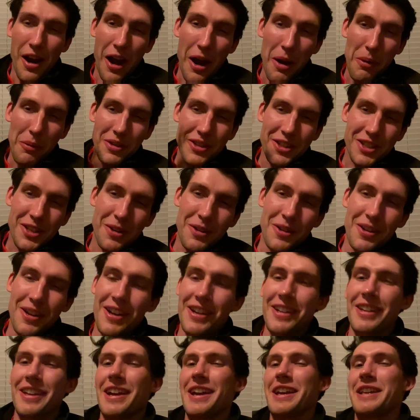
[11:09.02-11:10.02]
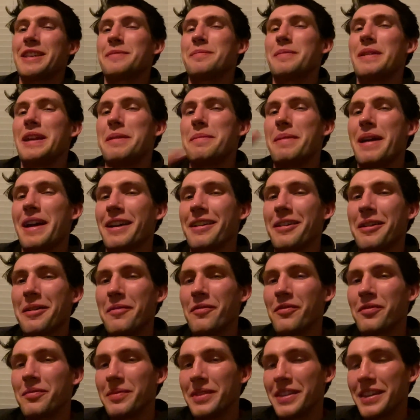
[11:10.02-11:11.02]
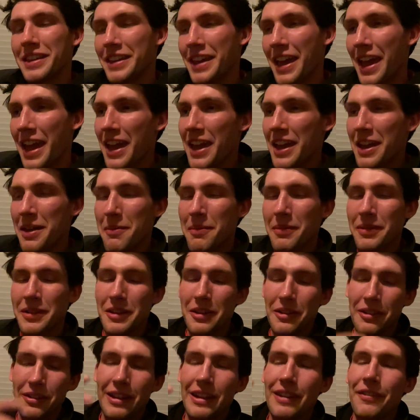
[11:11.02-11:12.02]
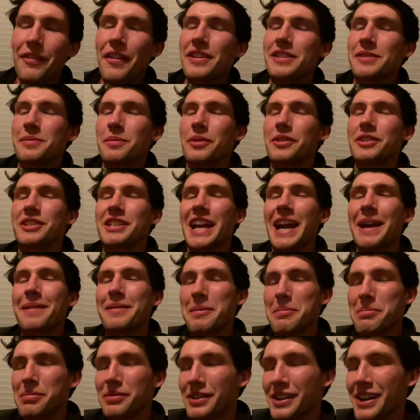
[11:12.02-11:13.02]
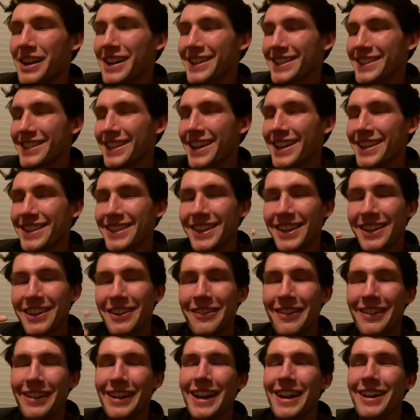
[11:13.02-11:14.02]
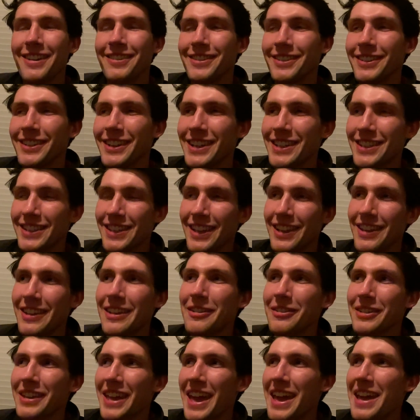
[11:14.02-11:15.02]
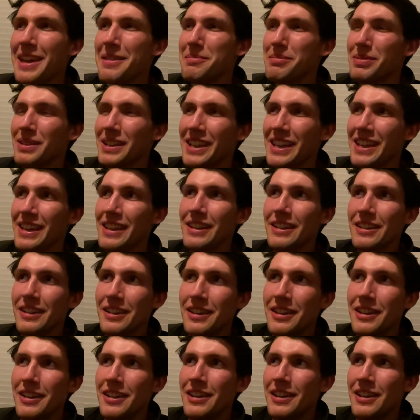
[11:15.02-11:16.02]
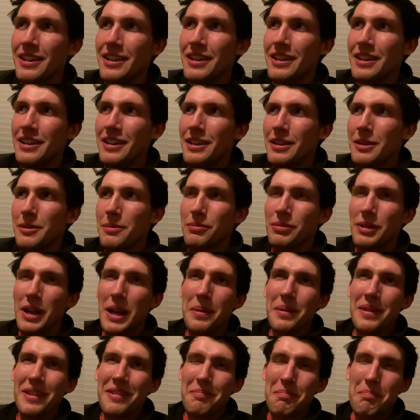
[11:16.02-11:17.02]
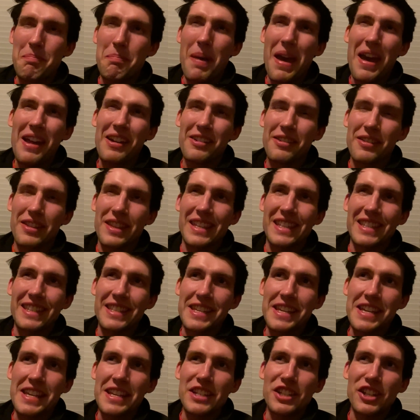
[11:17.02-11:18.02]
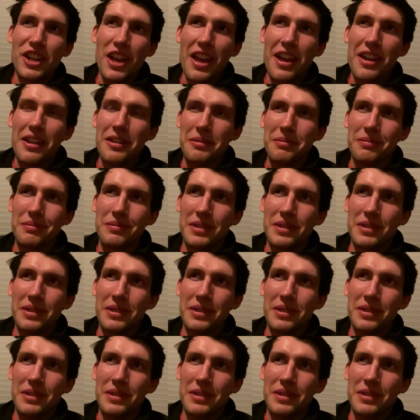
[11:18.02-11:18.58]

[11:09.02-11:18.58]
What's going on, guys? Made it back home from the game. Now that I've had some more time to process it, I kind of realized that, Cade played probably better than DJ.